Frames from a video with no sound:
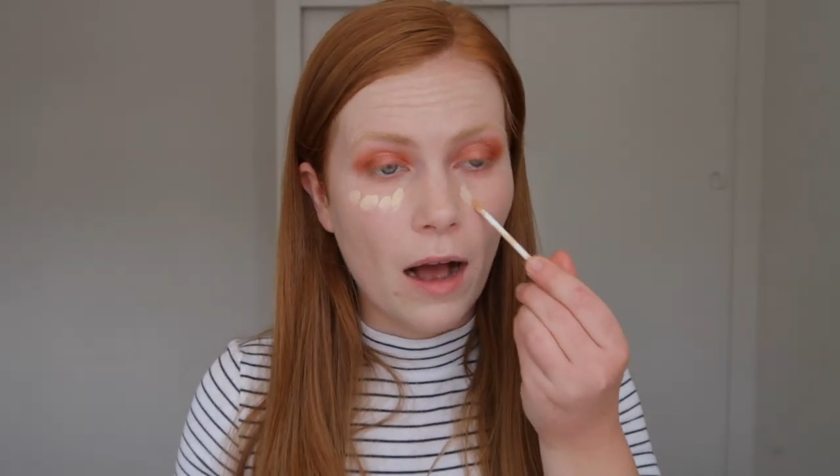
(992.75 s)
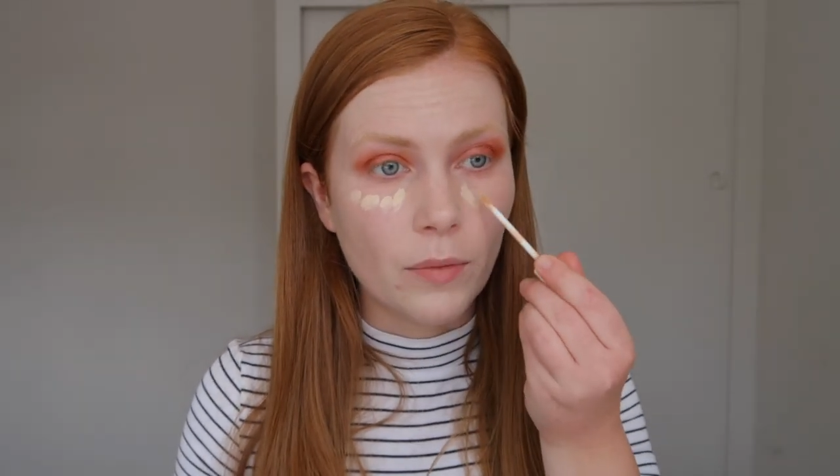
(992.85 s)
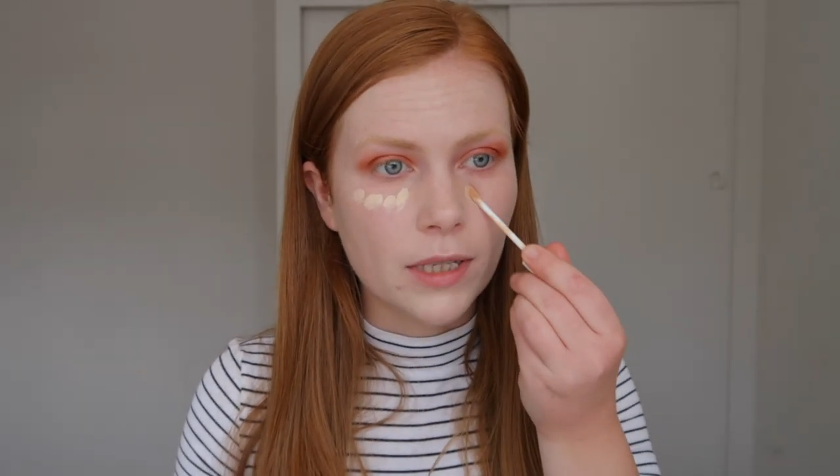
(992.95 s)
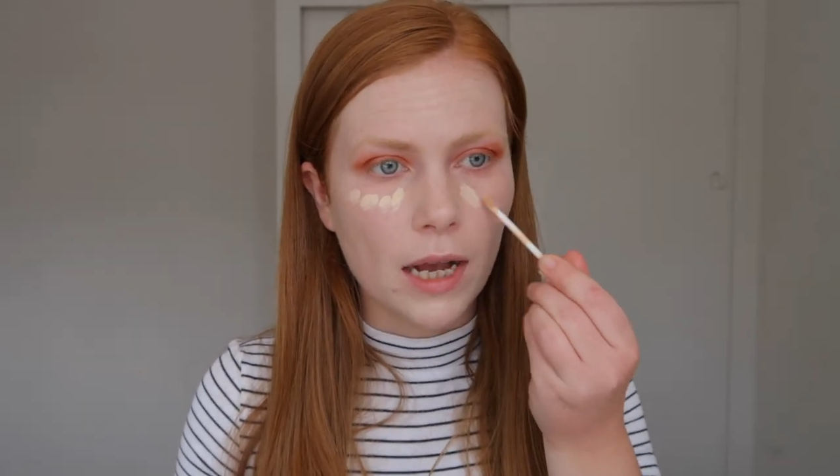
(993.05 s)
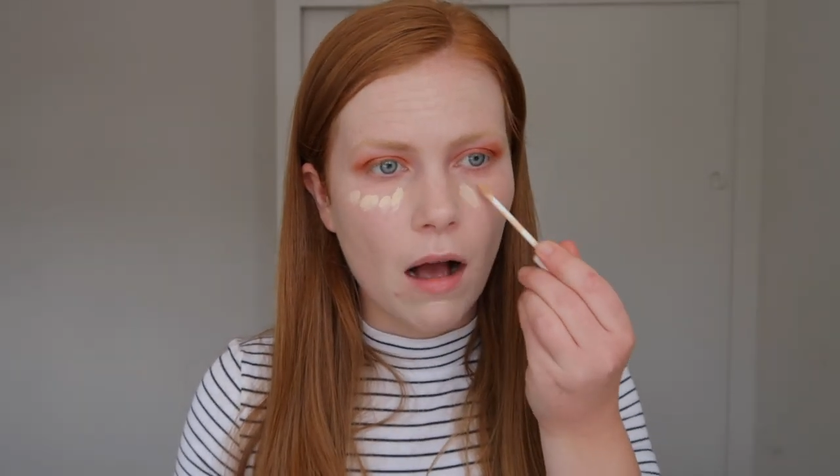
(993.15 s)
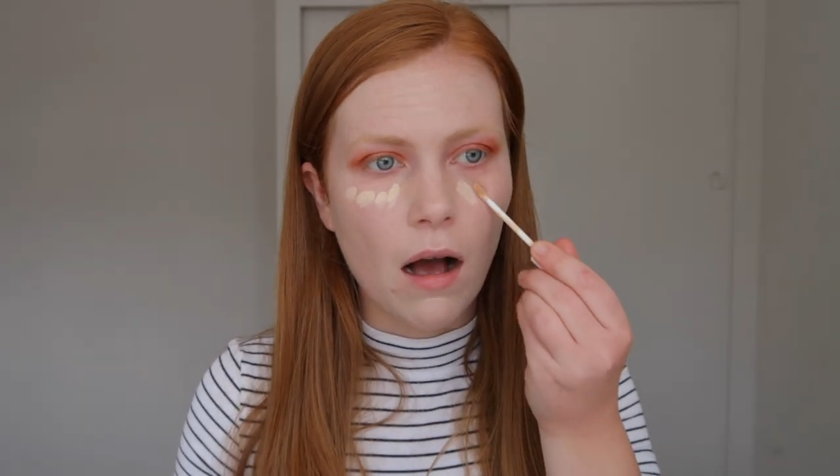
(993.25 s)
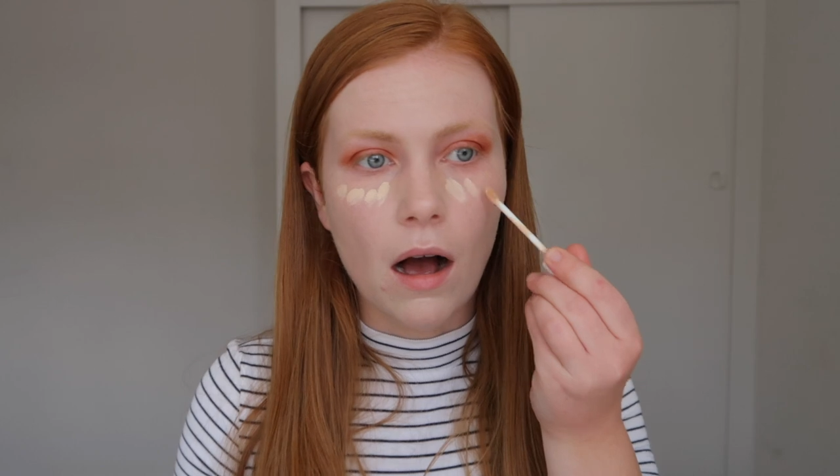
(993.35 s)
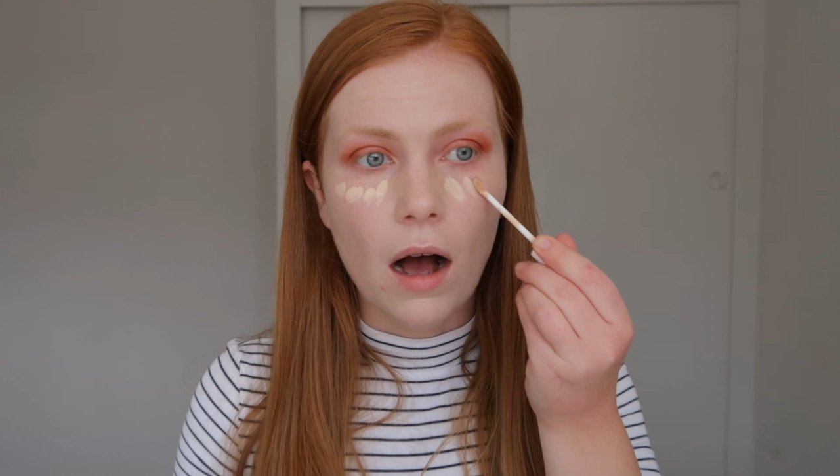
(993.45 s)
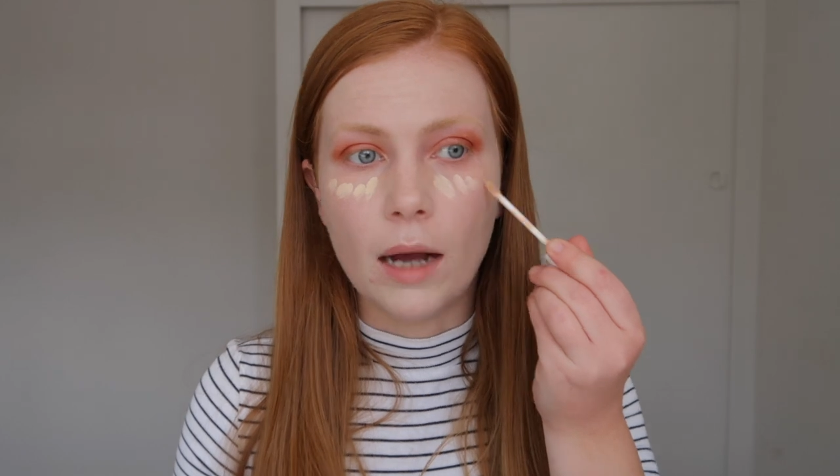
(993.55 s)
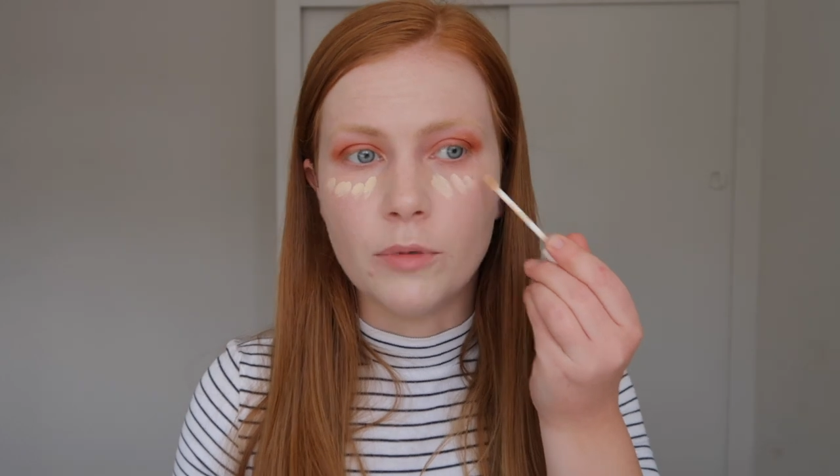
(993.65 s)
I was like,
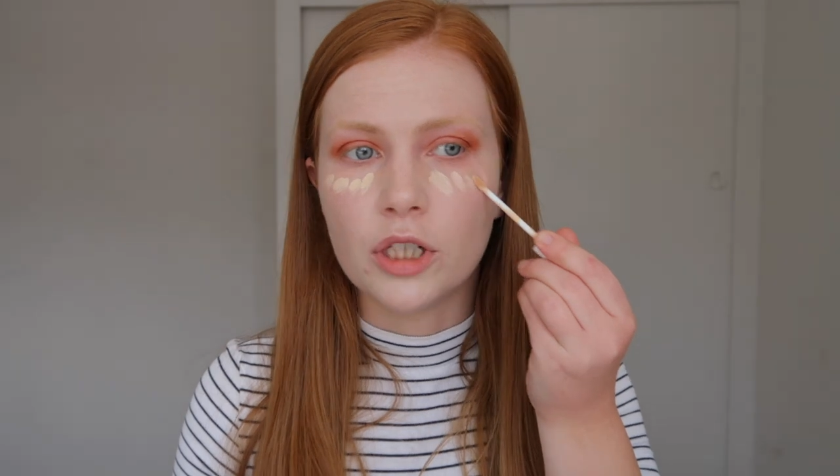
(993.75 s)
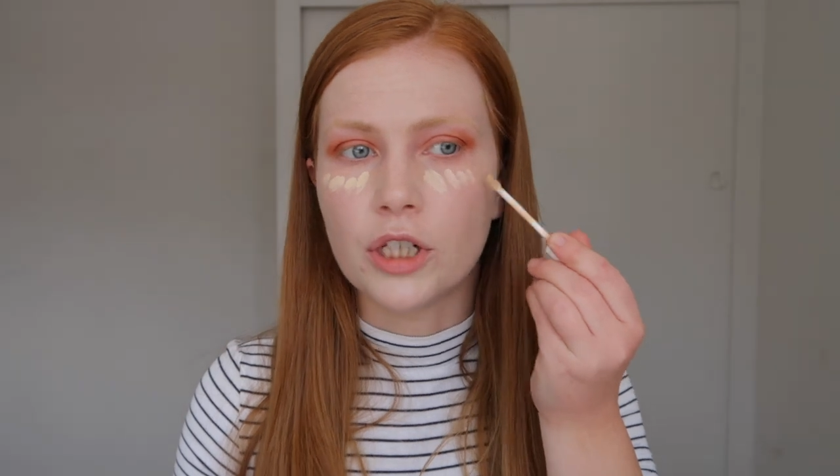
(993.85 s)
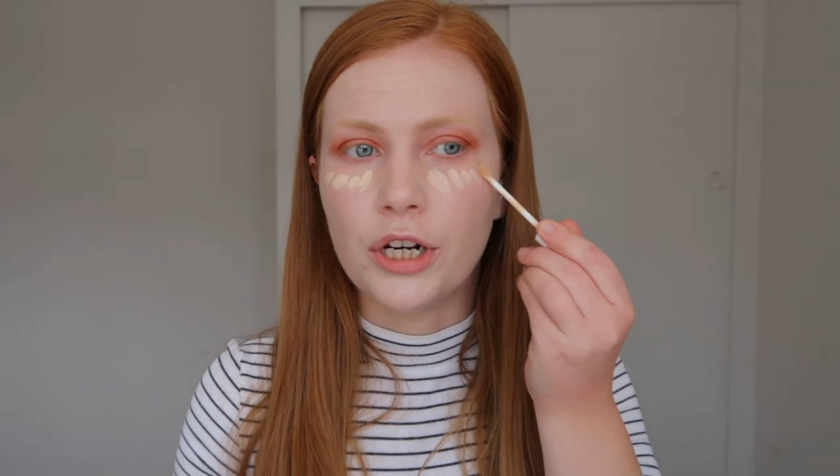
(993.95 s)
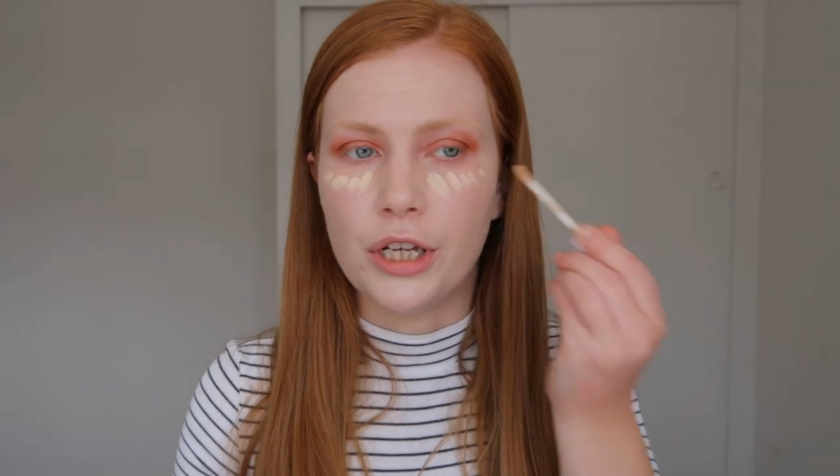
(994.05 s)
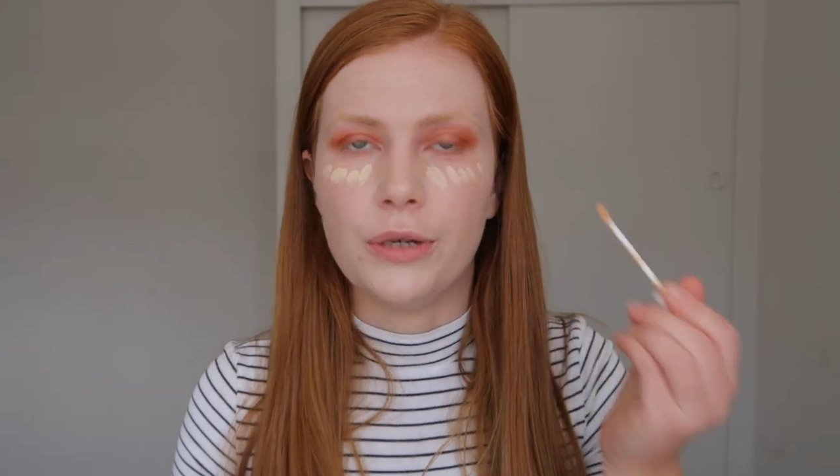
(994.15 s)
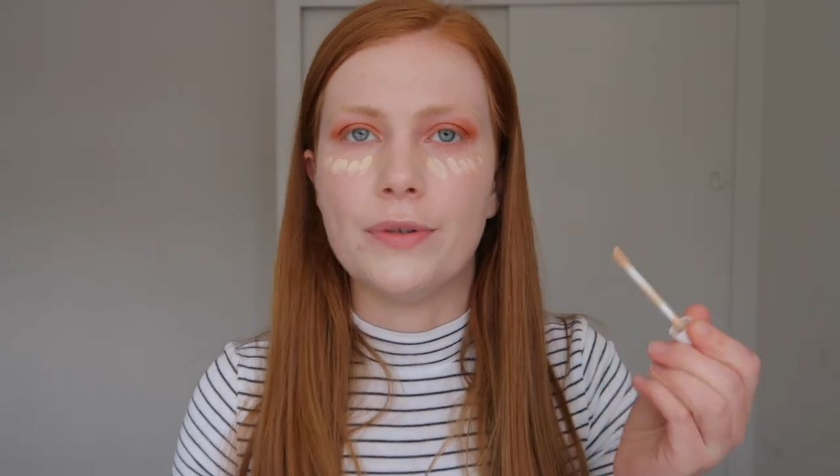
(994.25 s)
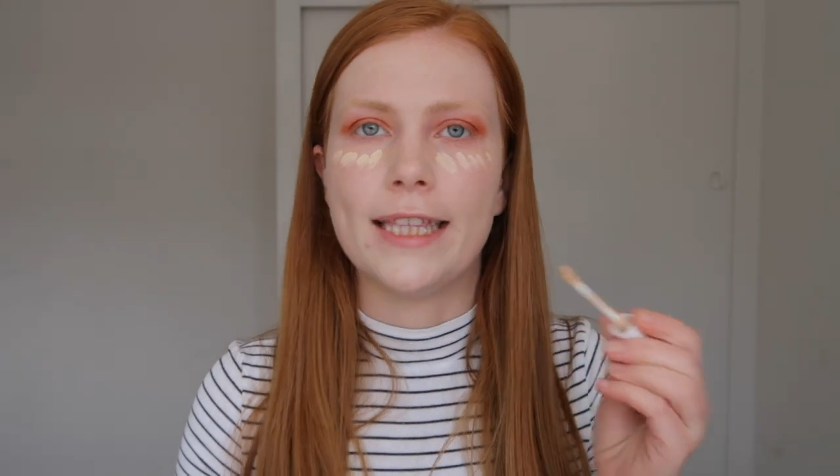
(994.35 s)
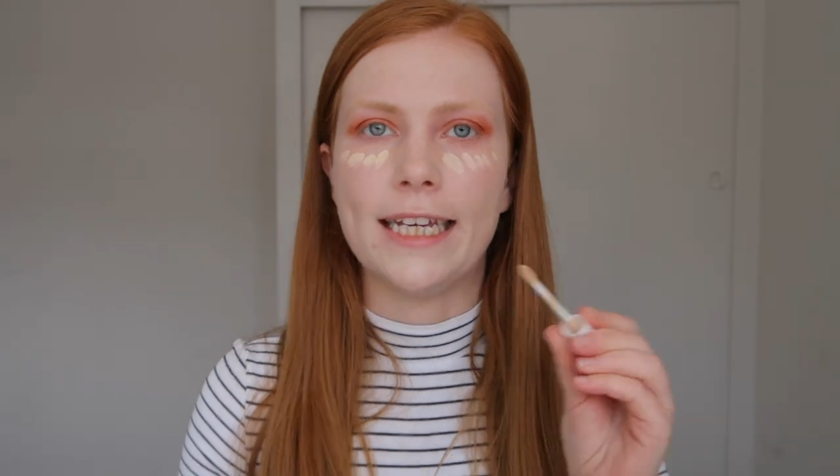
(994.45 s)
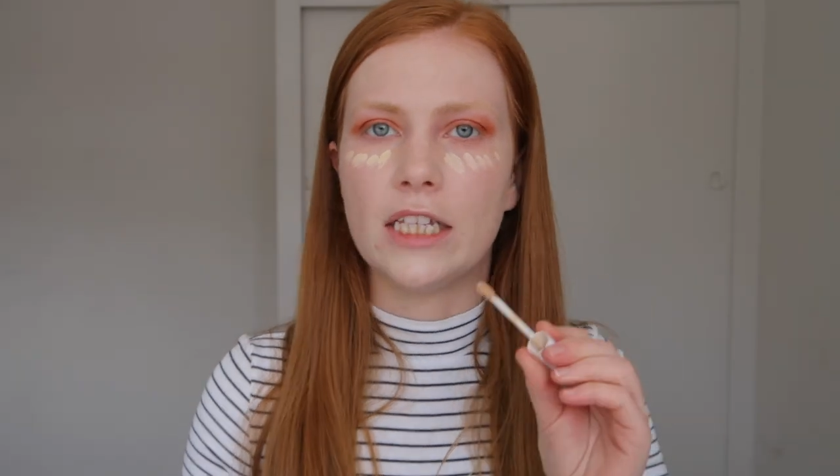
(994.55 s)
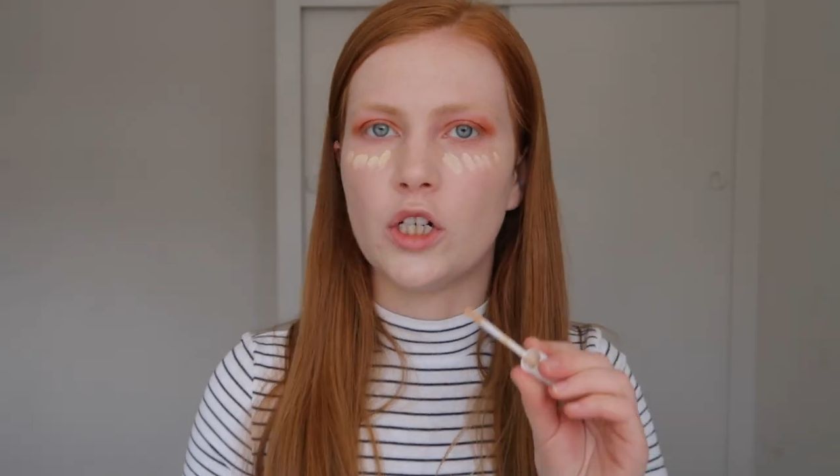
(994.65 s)
I'm just gonna use
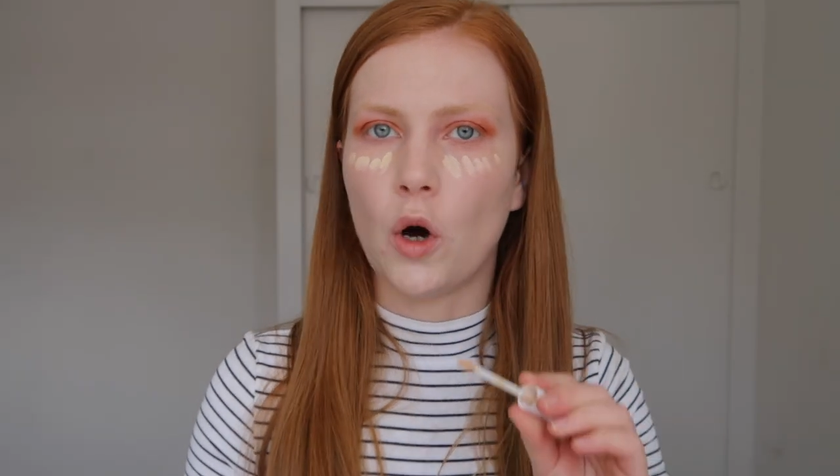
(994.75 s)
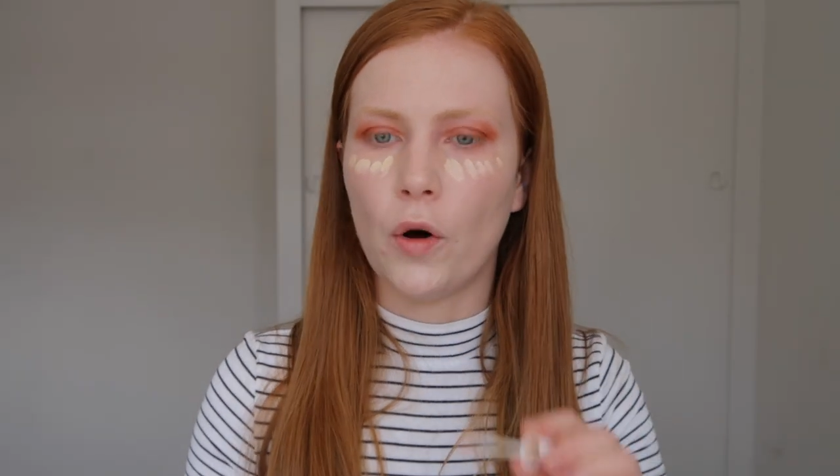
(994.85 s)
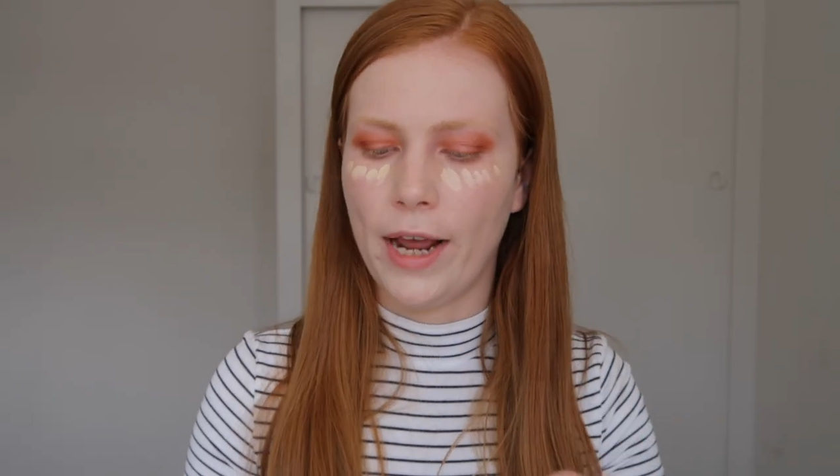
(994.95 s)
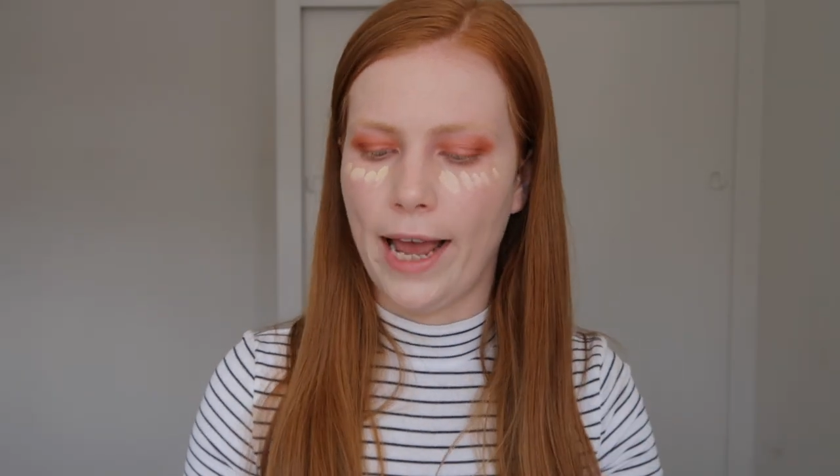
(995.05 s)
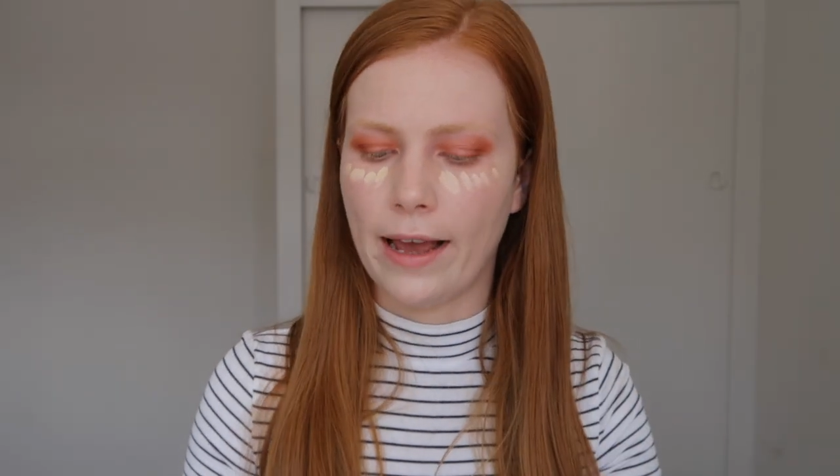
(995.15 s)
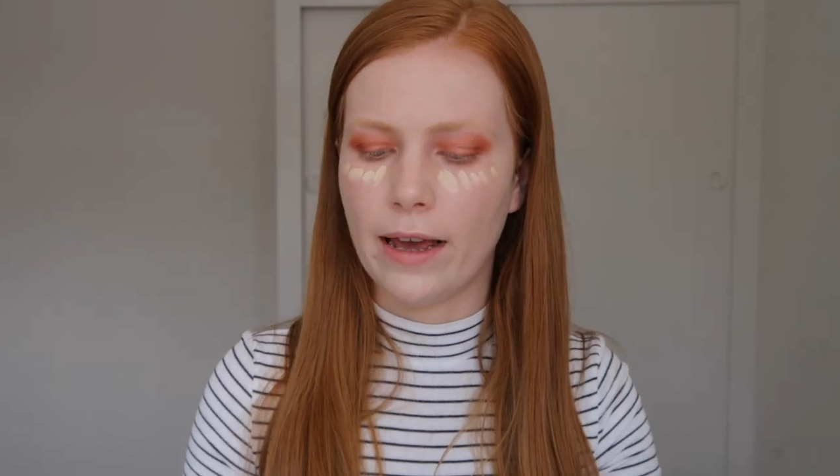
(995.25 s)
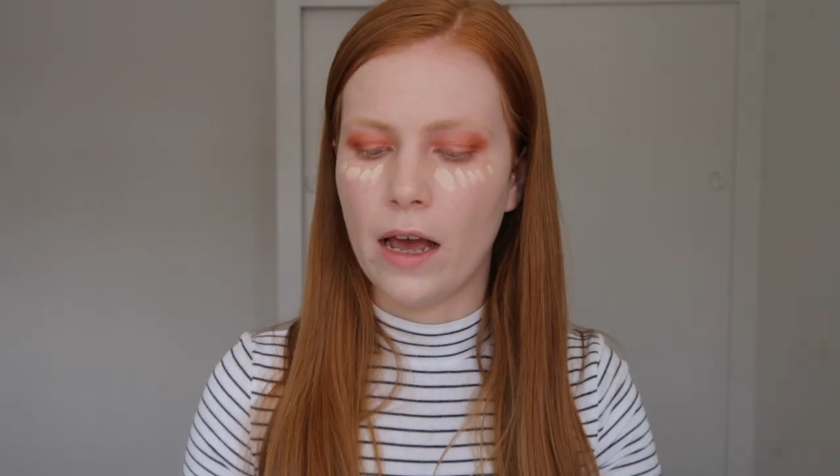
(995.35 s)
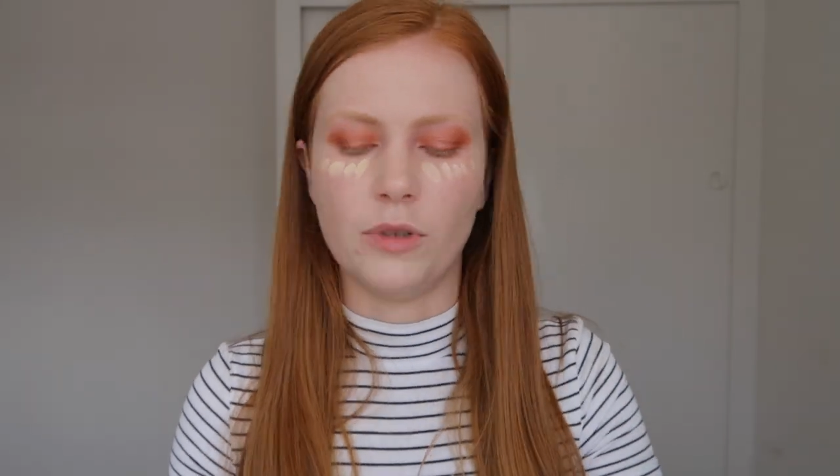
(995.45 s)
this tonic.